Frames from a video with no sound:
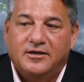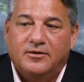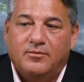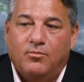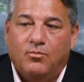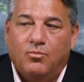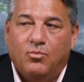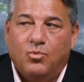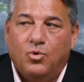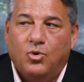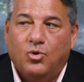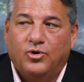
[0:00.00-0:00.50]

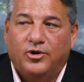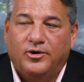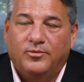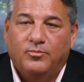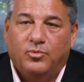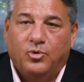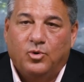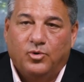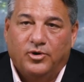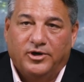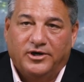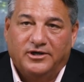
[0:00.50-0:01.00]
More
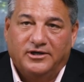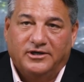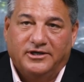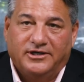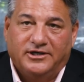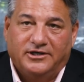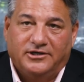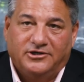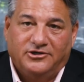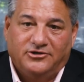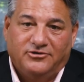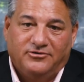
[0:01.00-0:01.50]

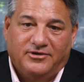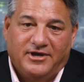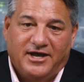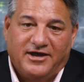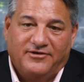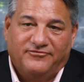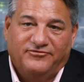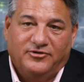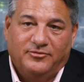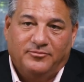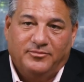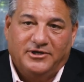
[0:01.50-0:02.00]
importantly, do you
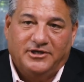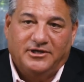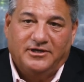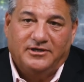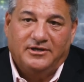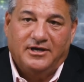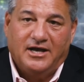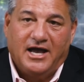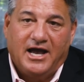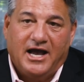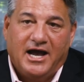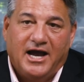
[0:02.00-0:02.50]
have to be
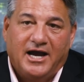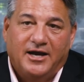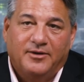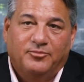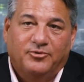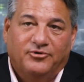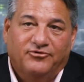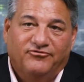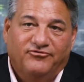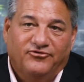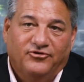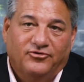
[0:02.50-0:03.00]

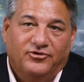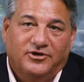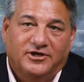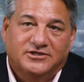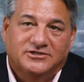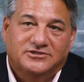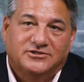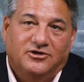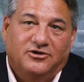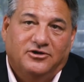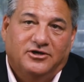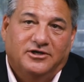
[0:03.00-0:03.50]
hyper
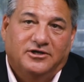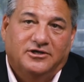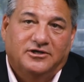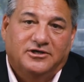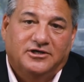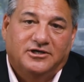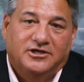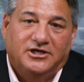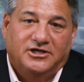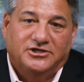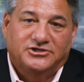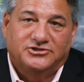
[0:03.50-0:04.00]
focused on
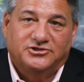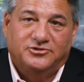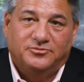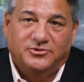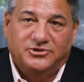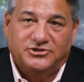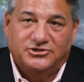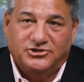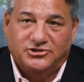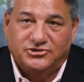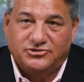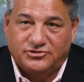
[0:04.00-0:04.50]
customer
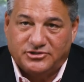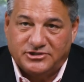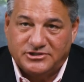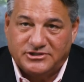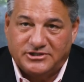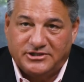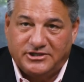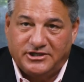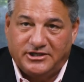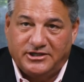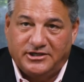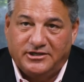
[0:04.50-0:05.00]

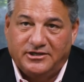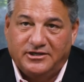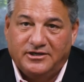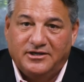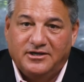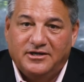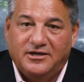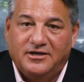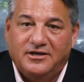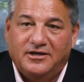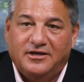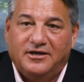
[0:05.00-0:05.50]
centricity
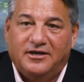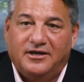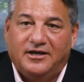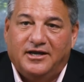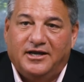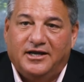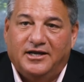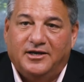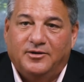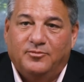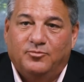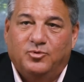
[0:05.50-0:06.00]

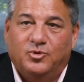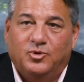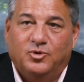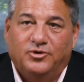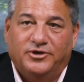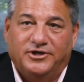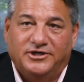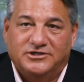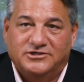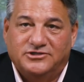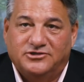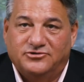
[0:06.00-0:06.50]
and
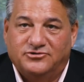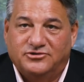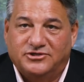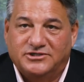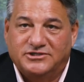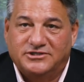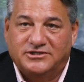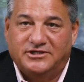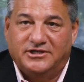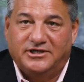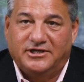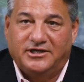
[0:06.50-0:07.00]
employee
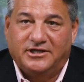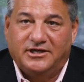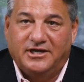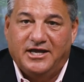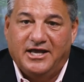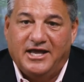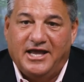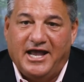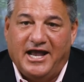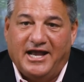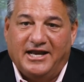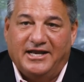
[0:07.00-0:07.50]
centricity?
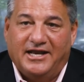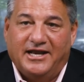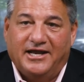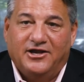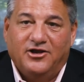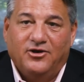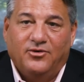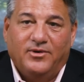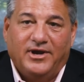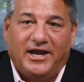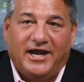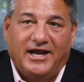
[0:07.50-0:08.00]
and they
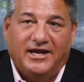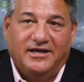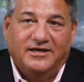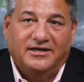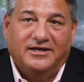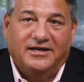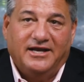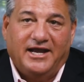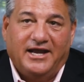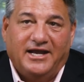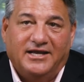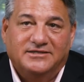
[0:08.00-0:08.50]
go hand
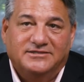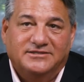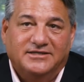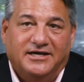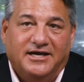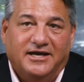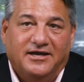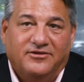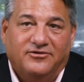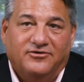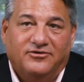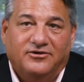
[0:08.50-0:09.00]
in hand
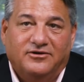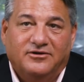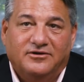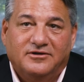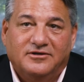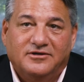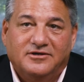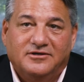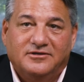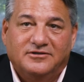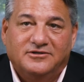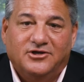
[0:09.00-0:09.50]
together.
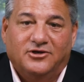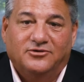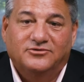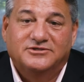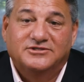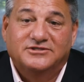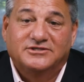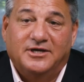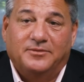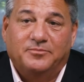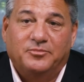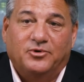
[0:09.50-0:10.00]
Don't
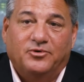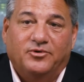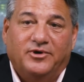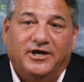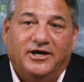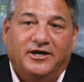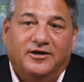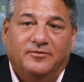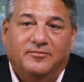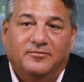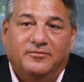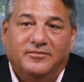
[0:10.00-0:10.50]

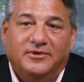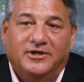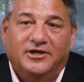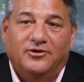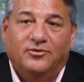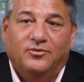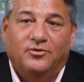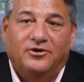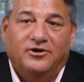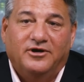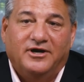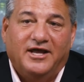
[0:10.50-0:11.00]
separate them. In
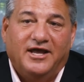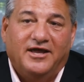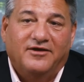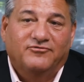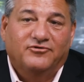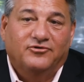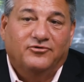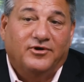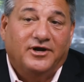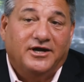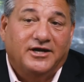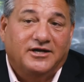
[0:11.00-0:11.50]
order to
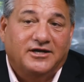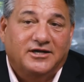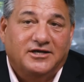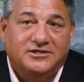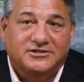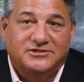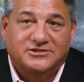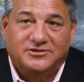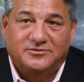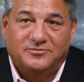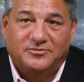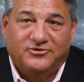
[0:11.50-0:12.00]
have great
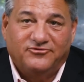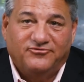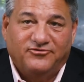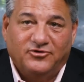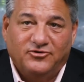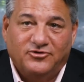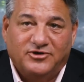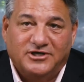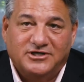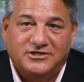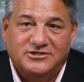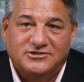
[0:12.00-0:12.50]
customer
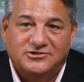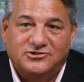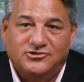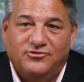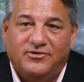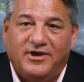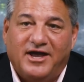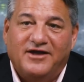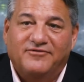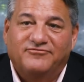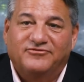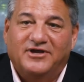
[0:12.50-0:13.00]
focus, you
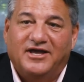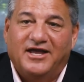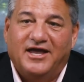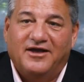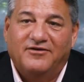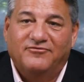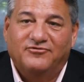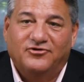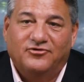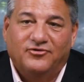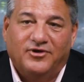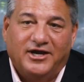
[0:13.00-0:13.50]
have to
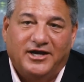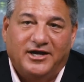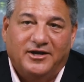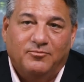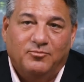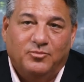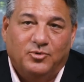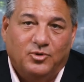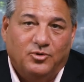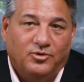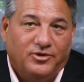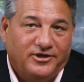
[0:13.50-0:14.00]
have great
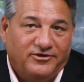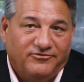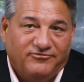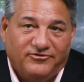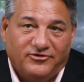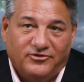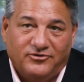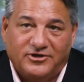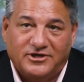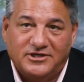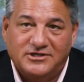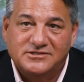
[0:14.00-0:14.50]
employee
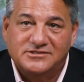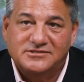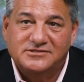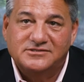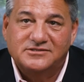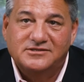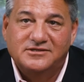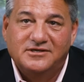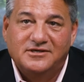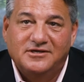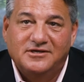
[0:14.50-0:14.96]
focus.